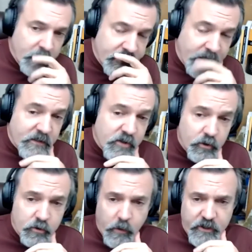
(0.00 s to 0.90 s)
Yeah, that's a
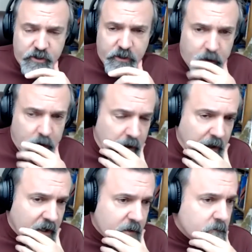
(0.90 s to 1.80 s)
good question.
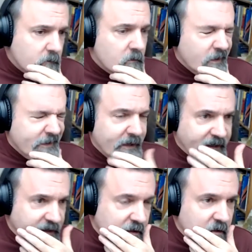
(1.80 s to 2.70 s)

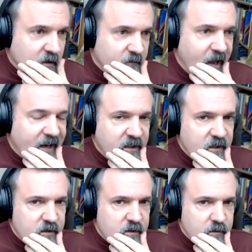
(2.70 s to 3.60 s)
And the fact
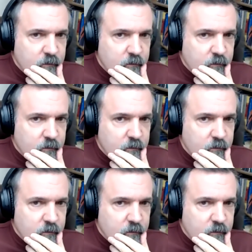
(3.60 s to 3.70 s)
is,